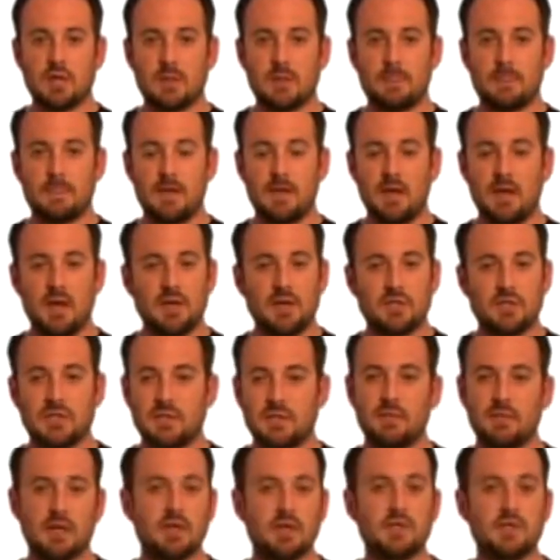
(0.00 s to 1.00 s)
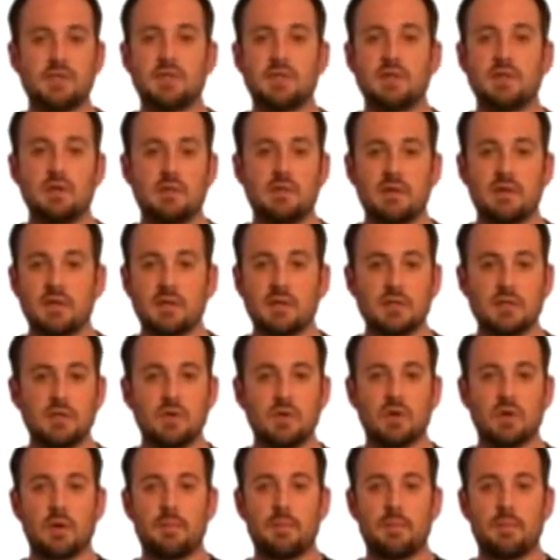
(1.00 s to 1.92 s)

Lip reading: It just seemed like a silly thing to do,